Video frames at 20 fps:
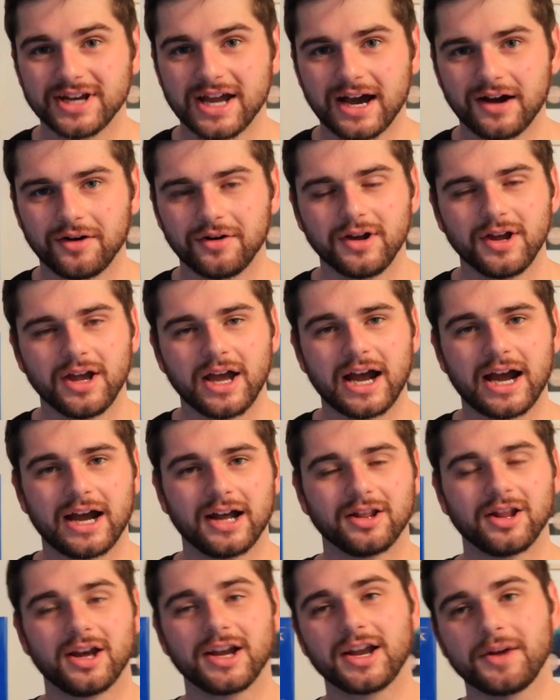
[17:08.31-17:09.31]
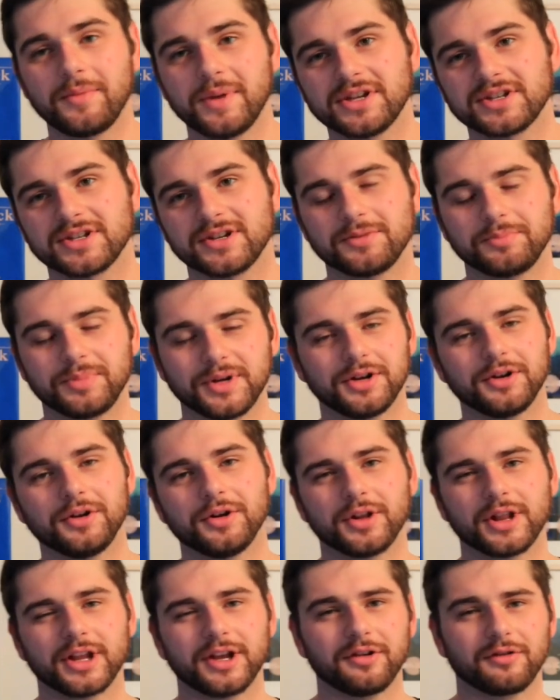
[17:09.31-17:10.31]
Now, like I mentioned a bit
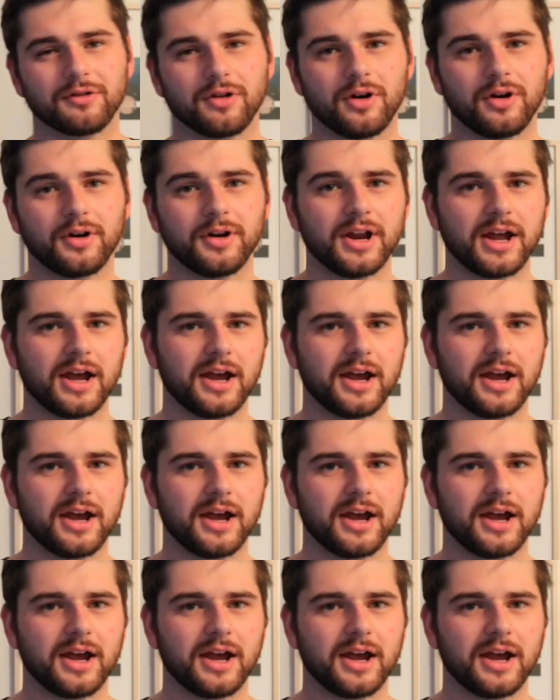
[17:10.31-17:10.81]
earlier on,